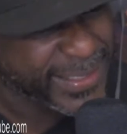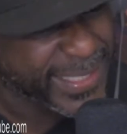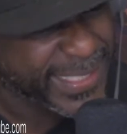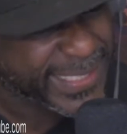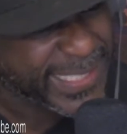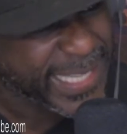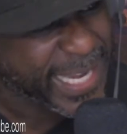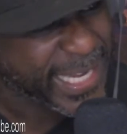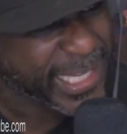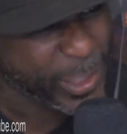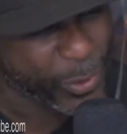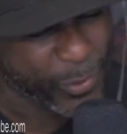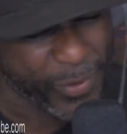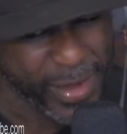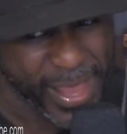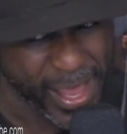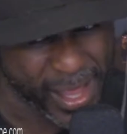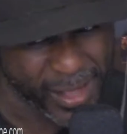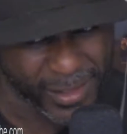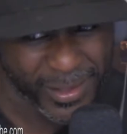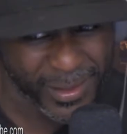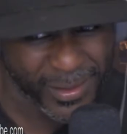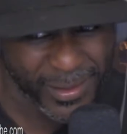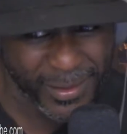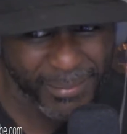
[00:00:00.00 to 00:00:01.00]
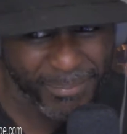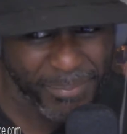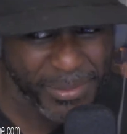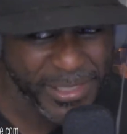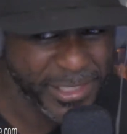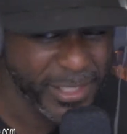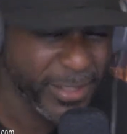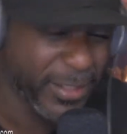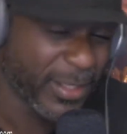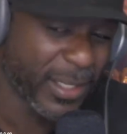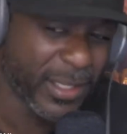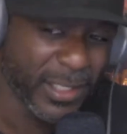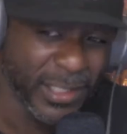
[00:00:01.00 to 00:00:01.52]
in the 2nd round.
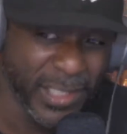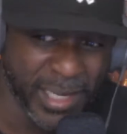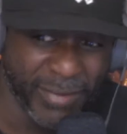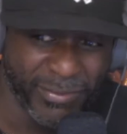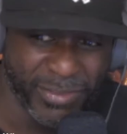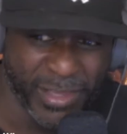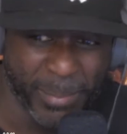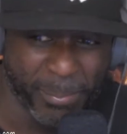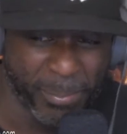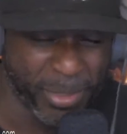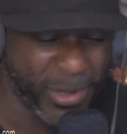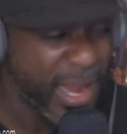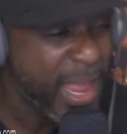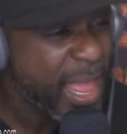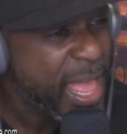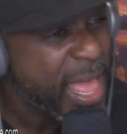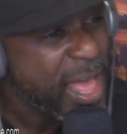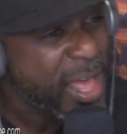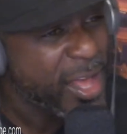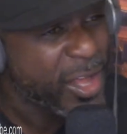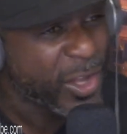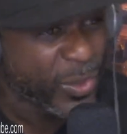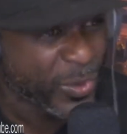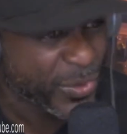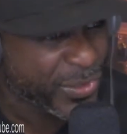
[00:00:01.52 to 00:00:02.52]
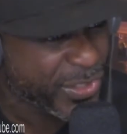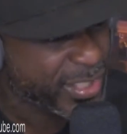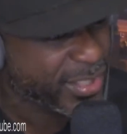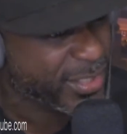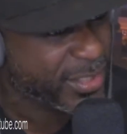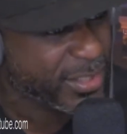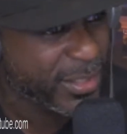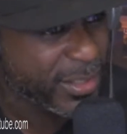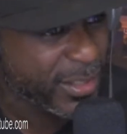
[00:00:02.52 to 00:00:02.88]
But you're the Cleveland Browns.